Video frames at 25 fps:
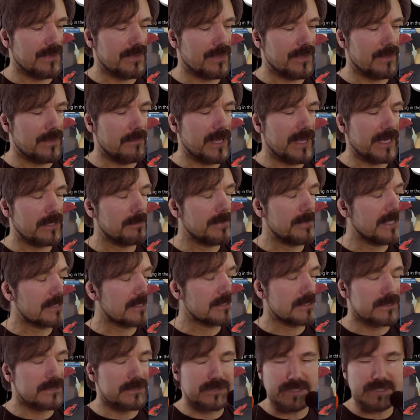
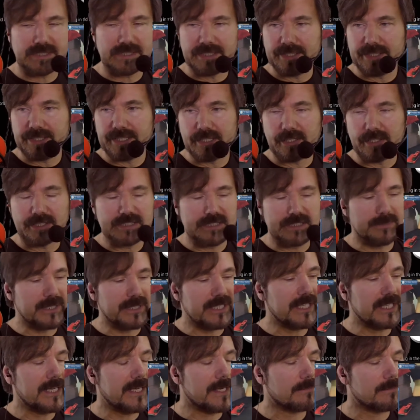megapixels in the RGB
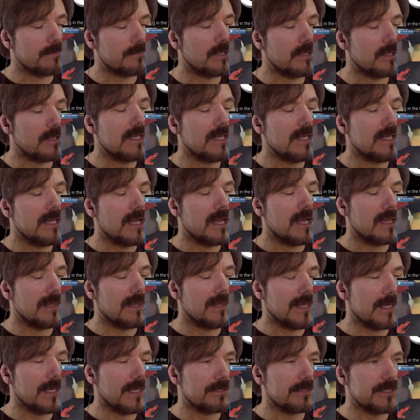camera,
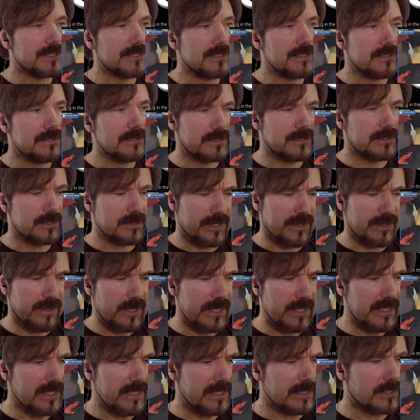allowing you to, I
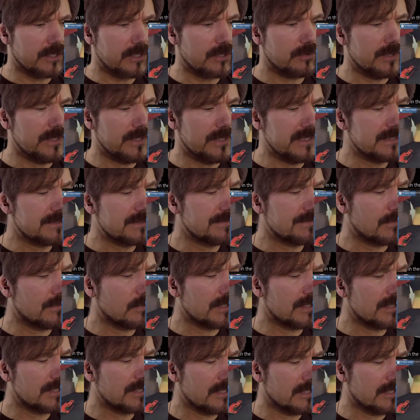think, increase 4
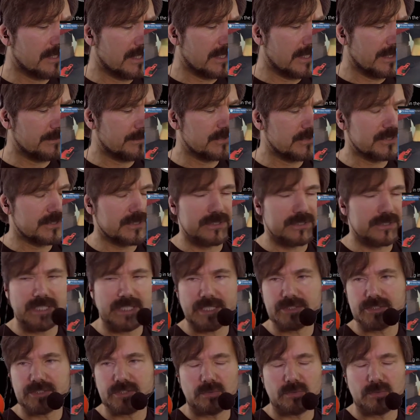times the
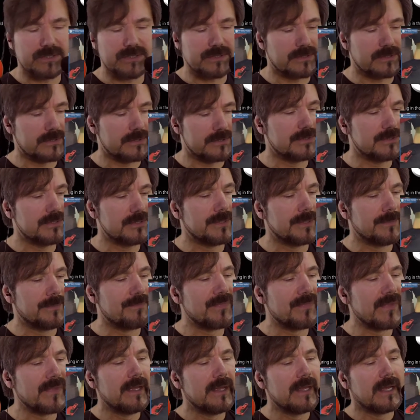texture resolution.
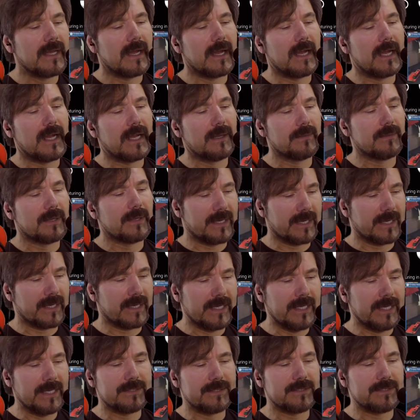And
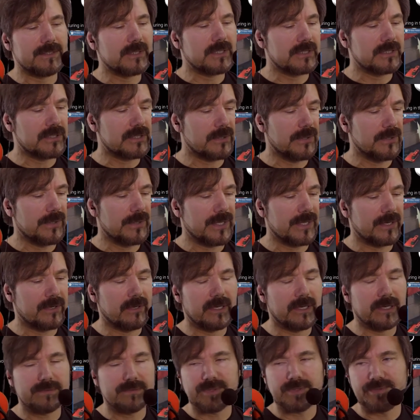again, you can turn that
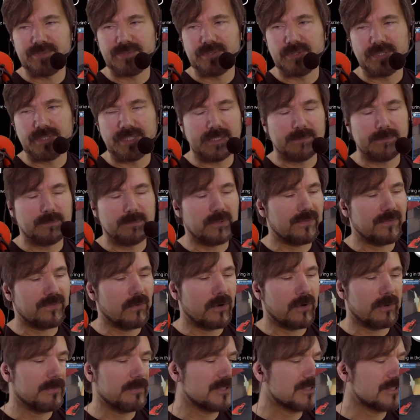off if you need
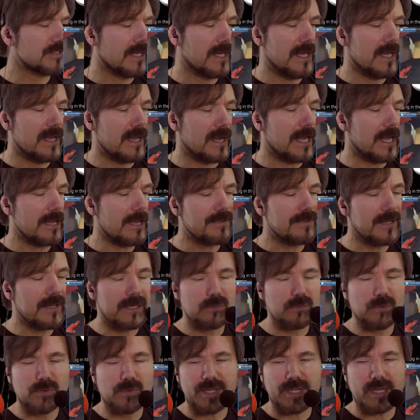performance. I
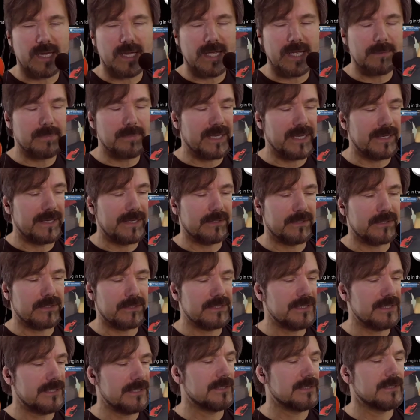found with the iPad Air
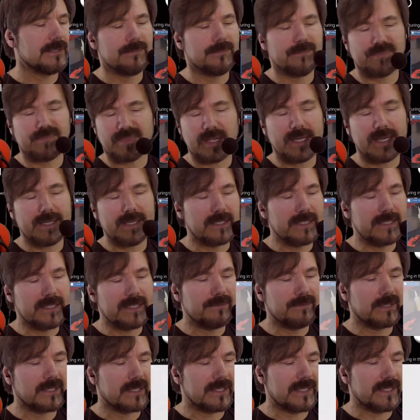2, I'd
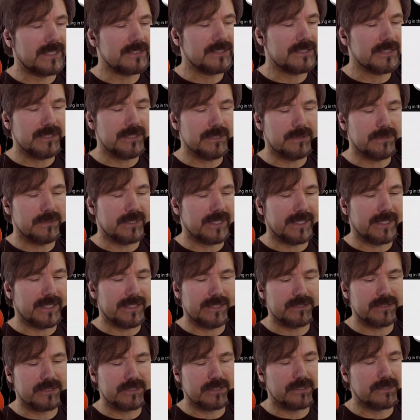leave it on HQ, and that
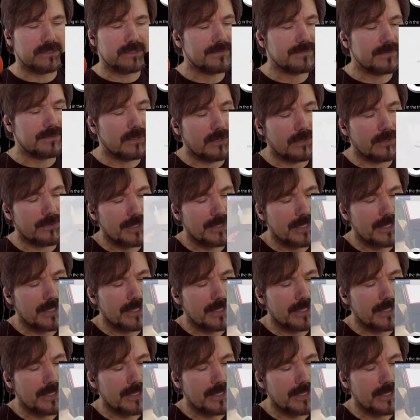is the default.